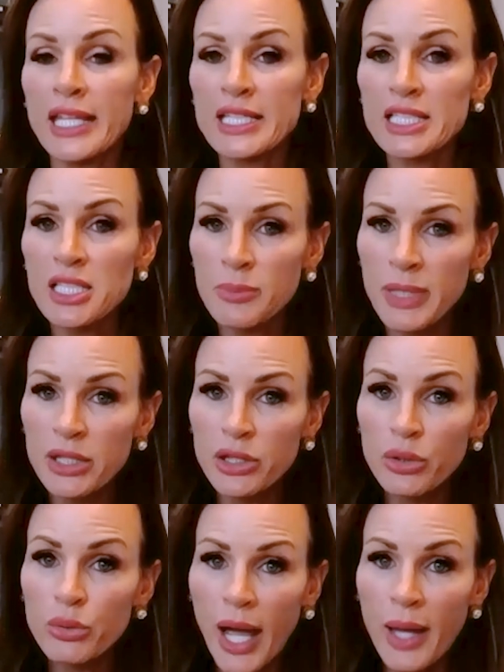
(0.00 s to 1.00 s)
They get to meet
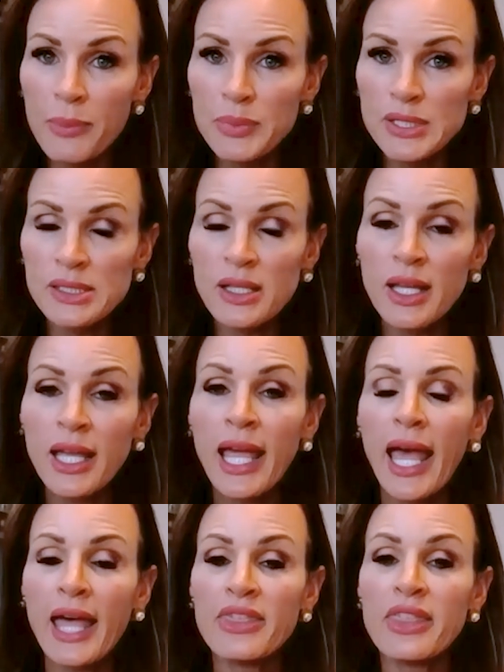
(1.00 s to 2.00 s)
their reps,
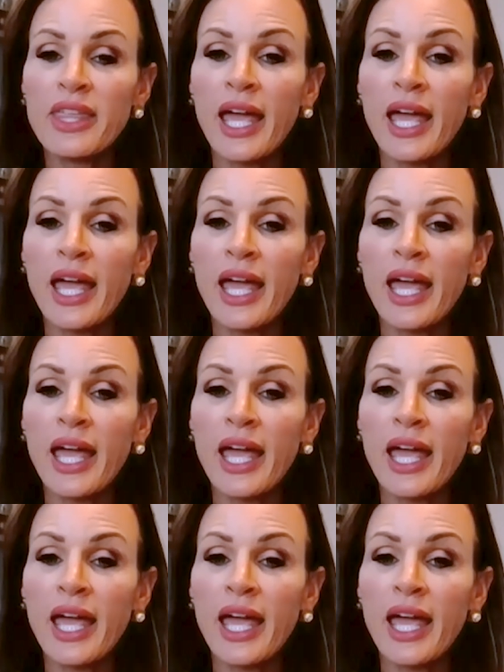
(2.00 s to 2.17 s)
and